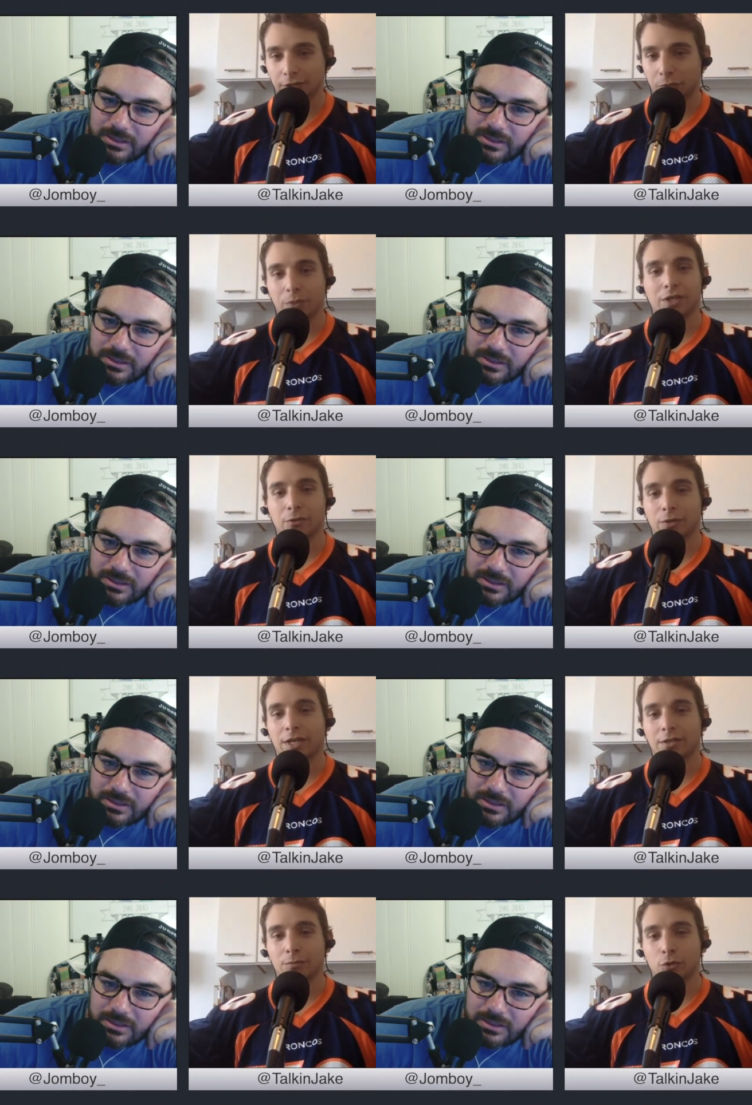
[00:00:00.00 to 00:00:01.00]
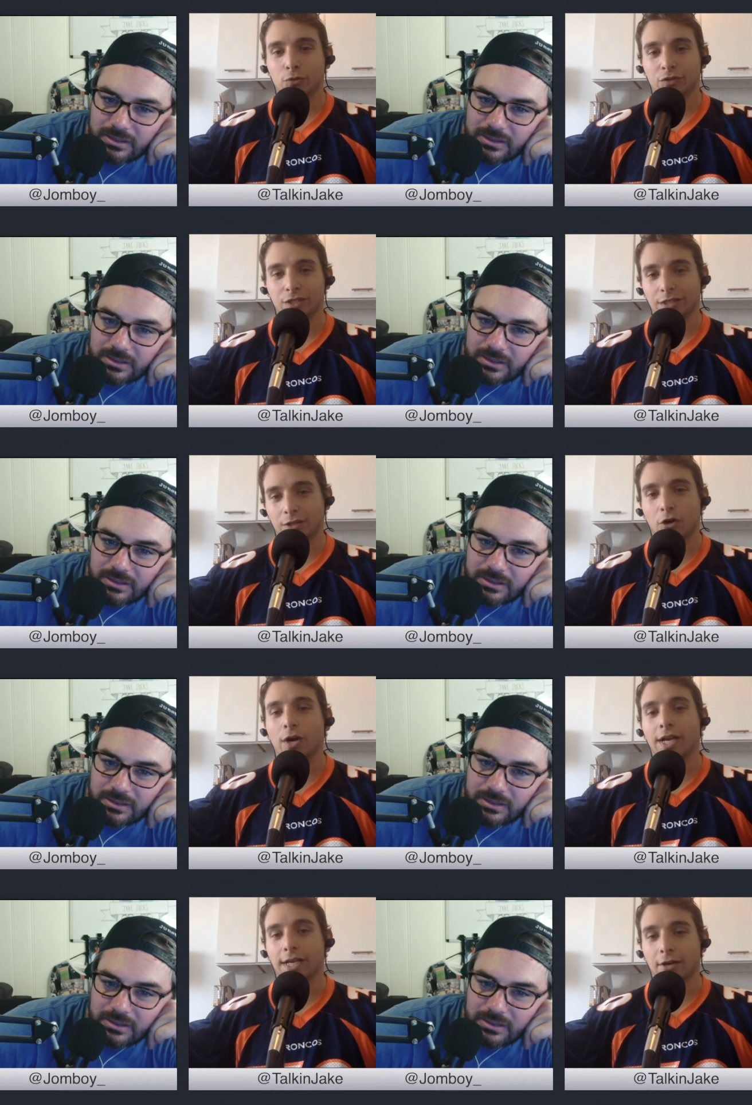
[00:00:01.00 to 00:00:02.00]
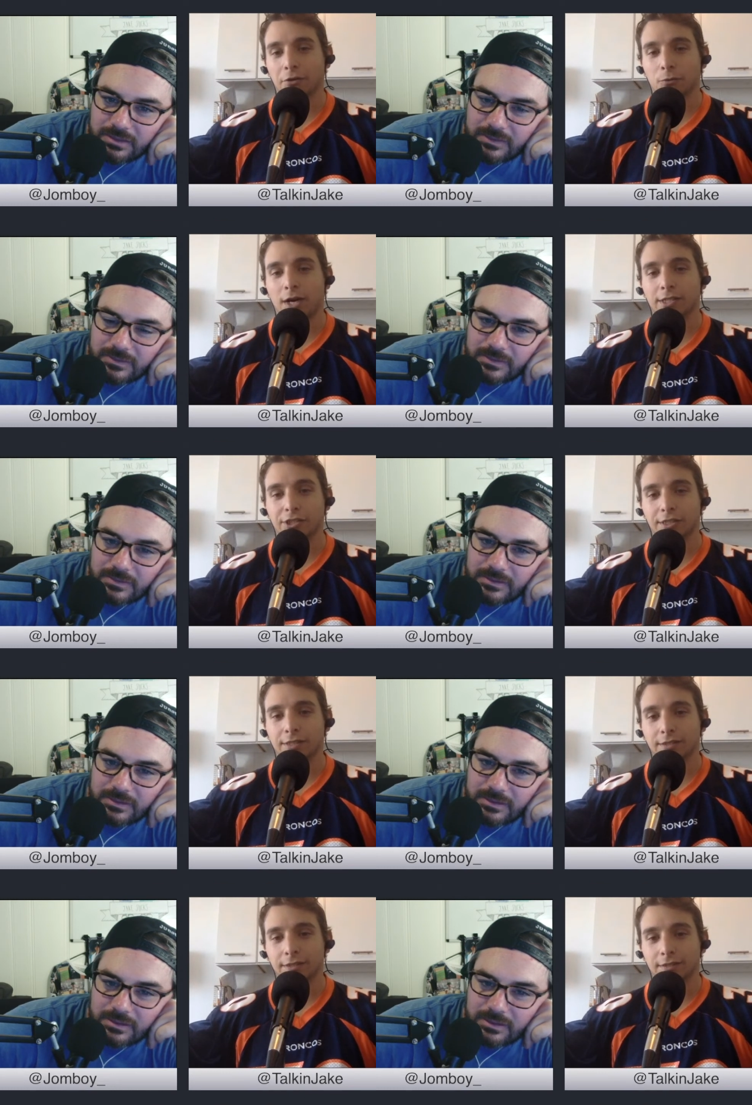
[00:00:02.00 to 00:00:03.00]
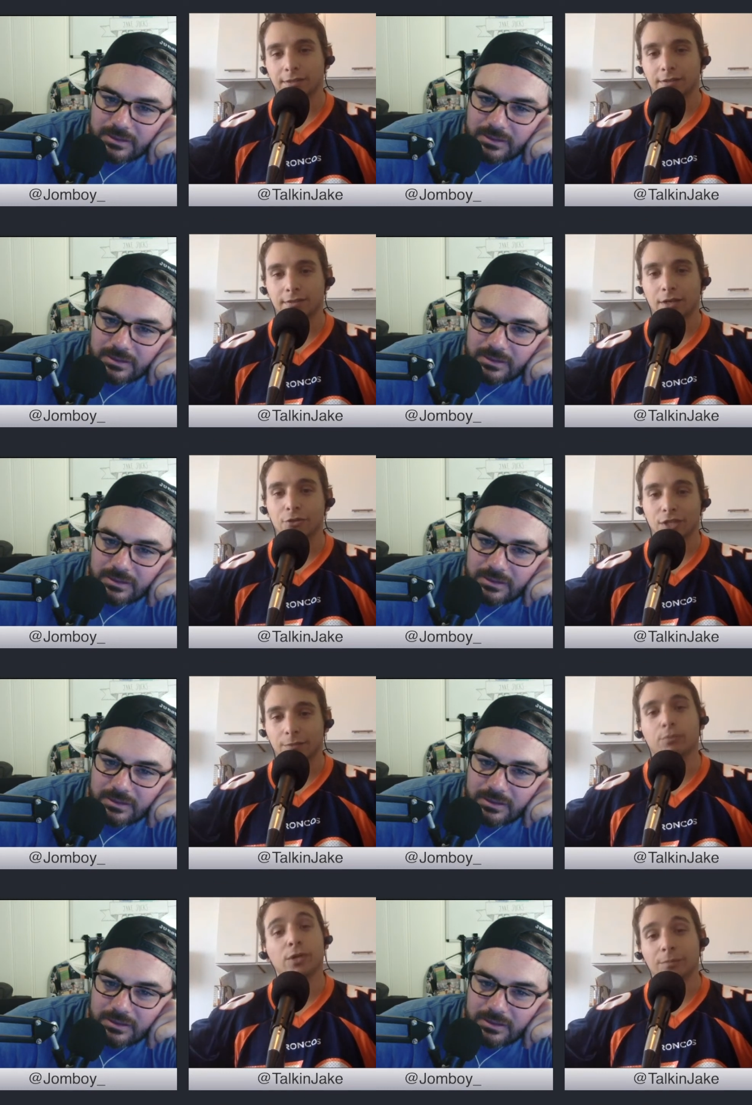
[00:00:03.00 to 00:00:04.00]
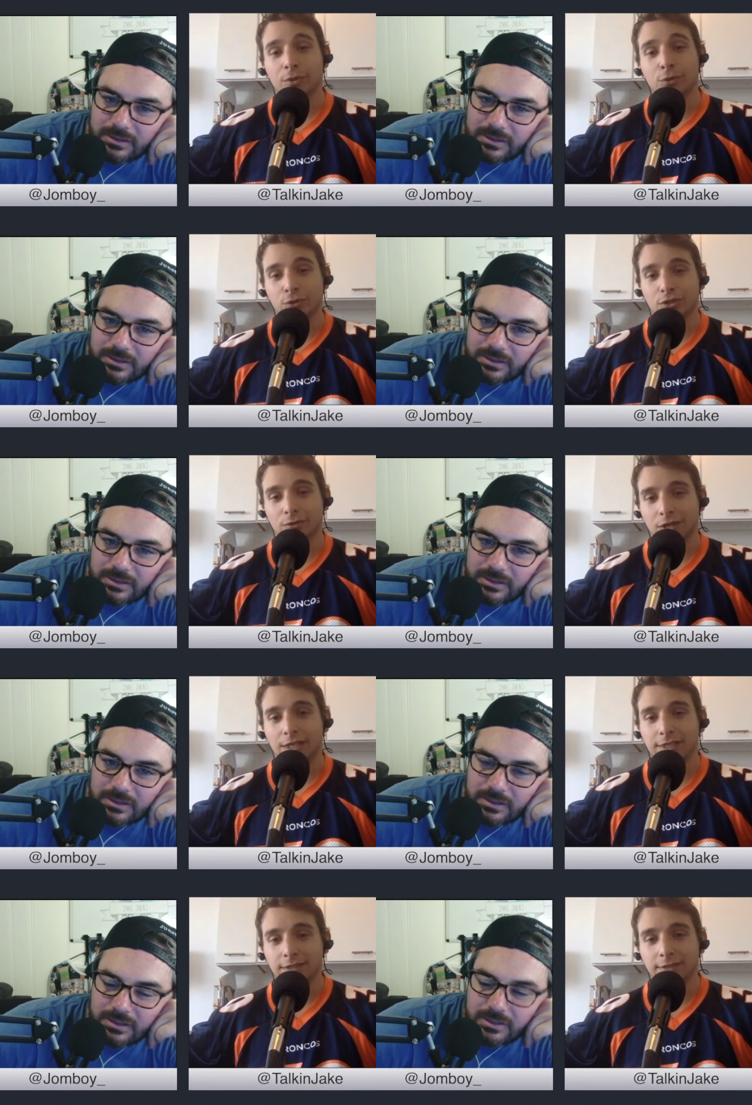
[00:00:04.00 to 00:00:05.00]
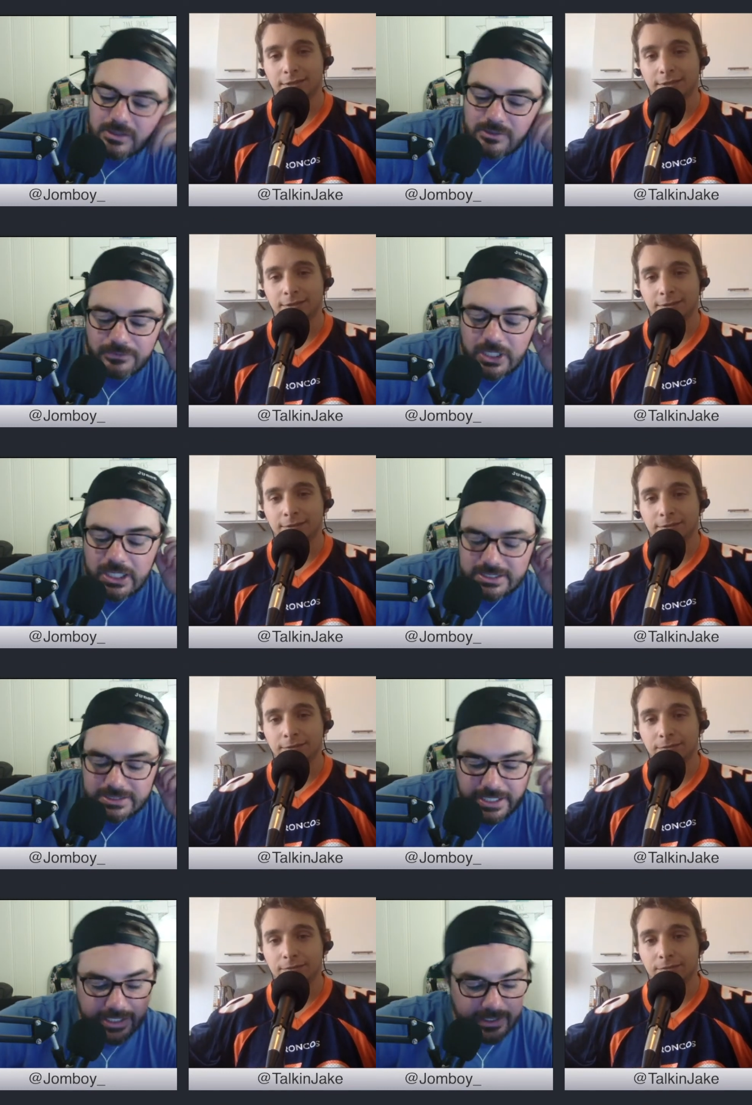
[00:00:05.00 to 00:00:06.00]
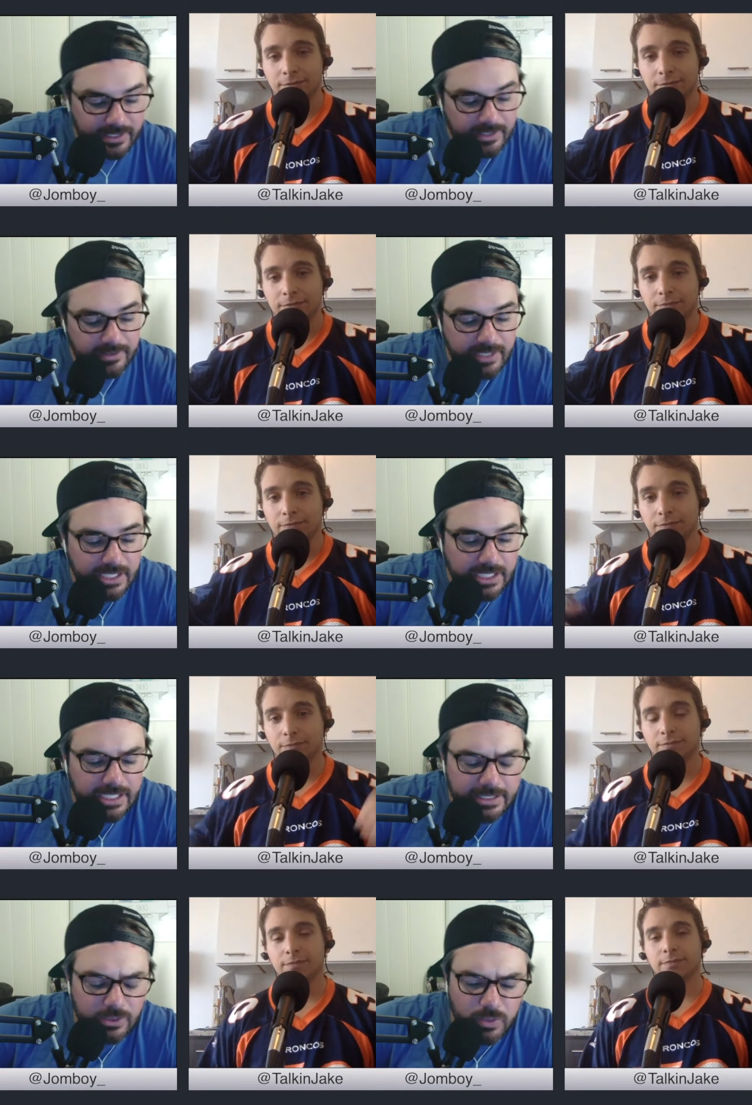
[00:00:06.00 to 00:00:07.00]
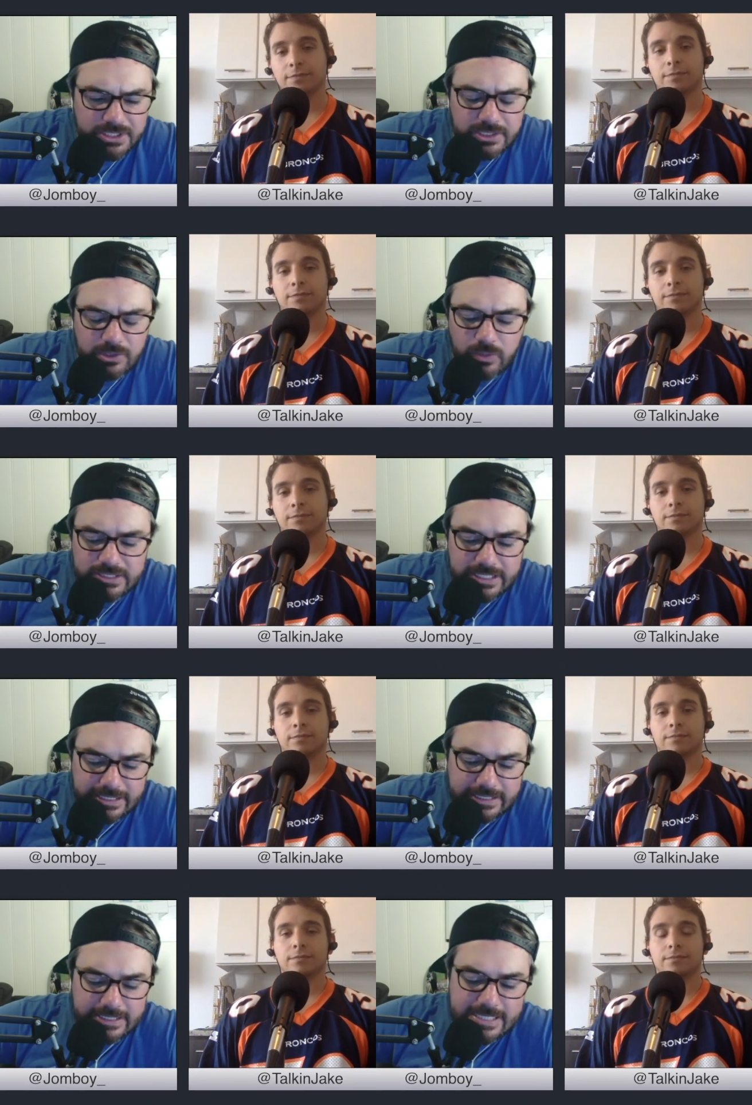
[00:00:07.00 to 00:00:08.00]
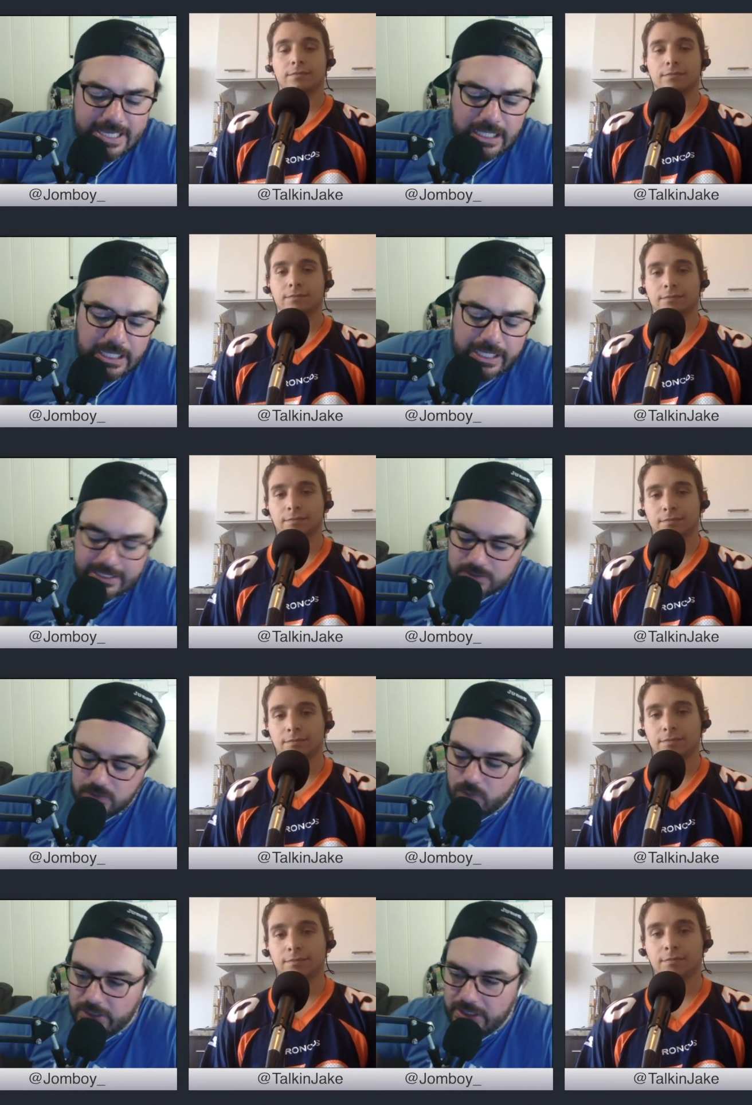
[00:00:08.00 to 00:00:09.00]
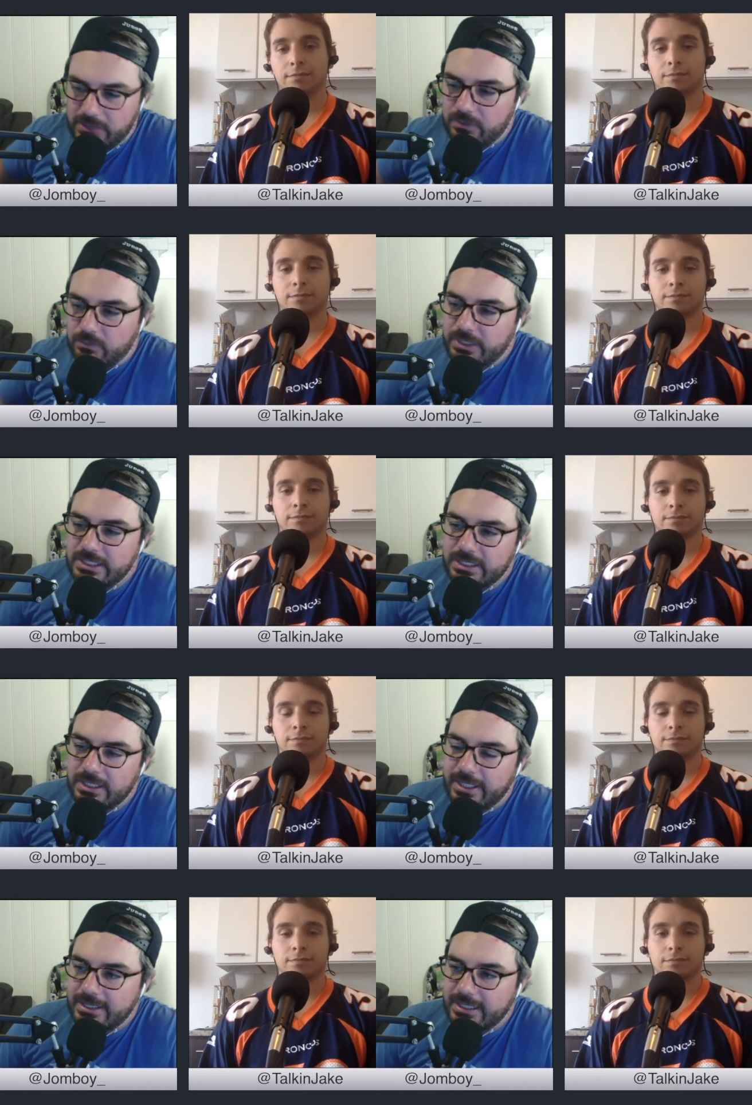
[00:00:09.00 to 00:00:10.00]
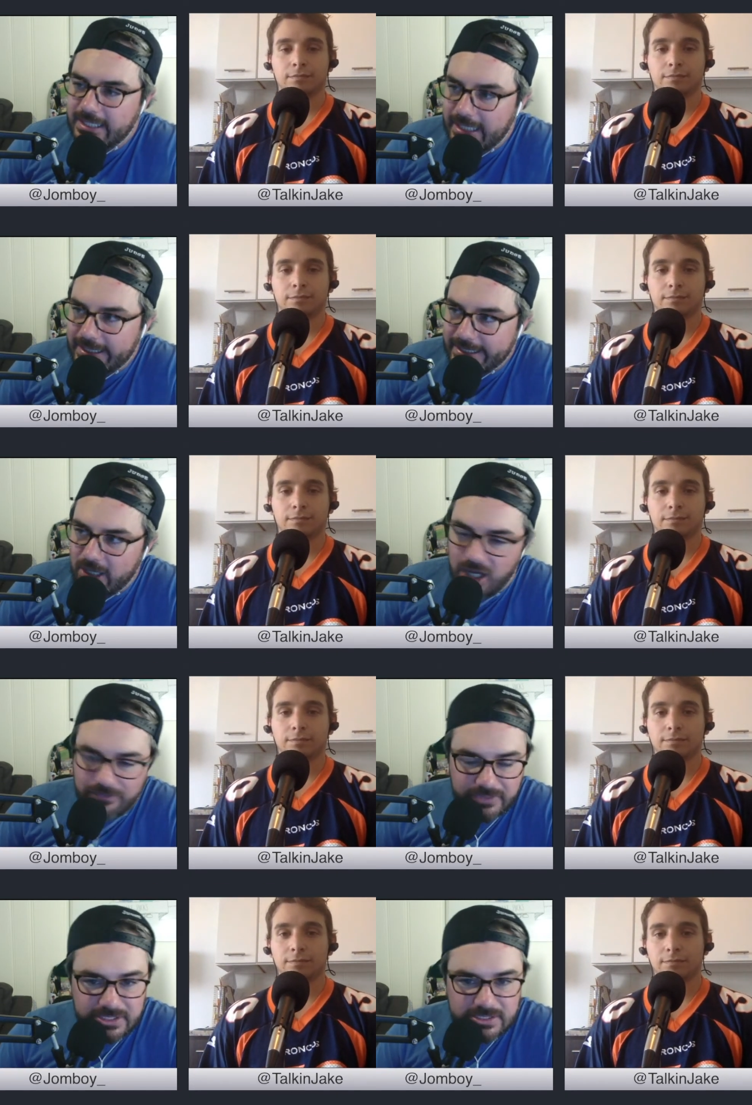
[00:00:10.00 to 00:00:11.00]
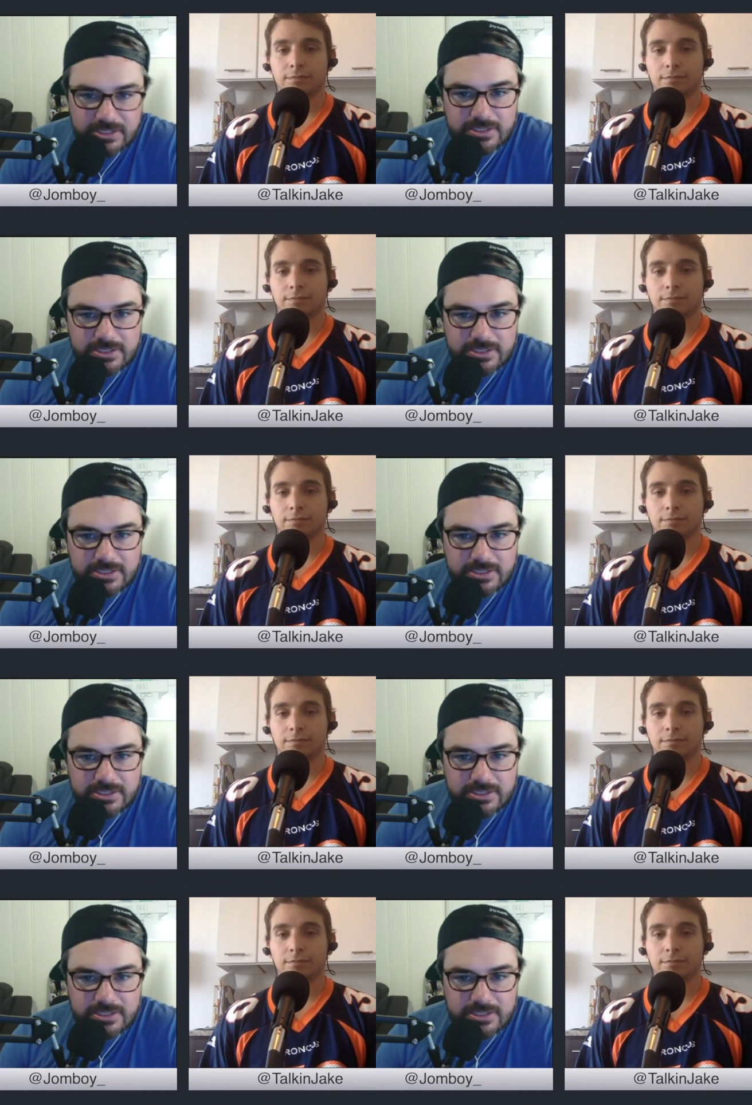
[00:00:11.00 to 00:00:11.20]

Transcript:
Speaker 1: let's pick a random movie, go hang out and watch it. That was like pre-boozing, right?
Speaker 2: For us. Yeah. Uh, there was, a, there was like a, the tail end. We, we did like the, the Office